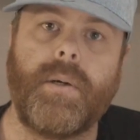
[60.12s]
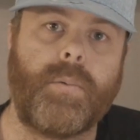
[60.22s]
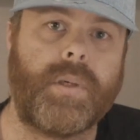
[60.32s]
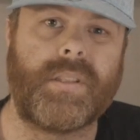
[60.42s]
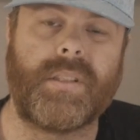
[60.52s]

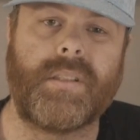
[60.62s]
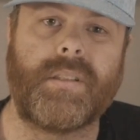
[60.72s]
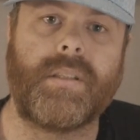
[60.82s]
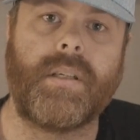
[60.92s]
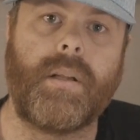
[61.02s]
which
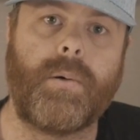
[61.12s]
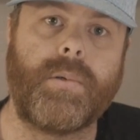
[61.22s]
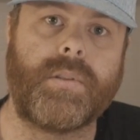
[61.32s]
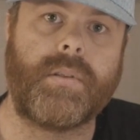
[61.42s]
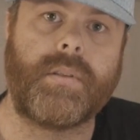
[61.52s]
is the
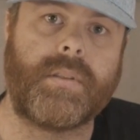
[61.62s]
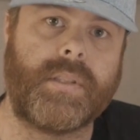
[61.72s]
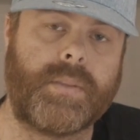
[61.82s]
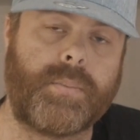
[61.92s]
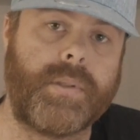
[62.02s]
lowest on
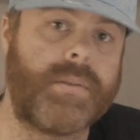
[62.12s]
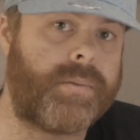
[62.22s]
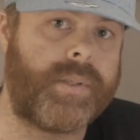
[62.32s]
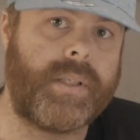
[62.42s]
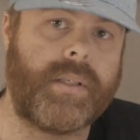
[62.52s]

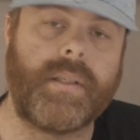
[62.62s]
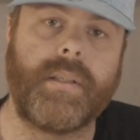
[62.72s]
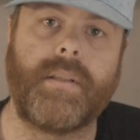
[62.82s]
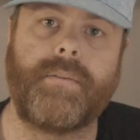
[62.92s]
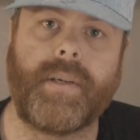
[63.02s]
6.3
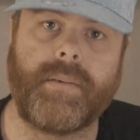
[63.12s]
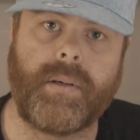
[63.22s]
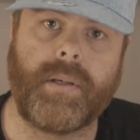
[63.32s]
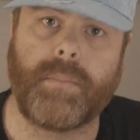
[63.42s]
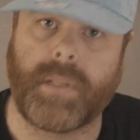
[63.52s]
and
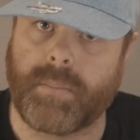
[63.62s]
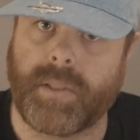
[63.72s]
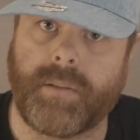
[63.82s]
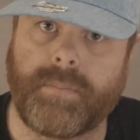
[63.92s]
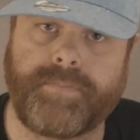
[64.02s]
500 millimeter,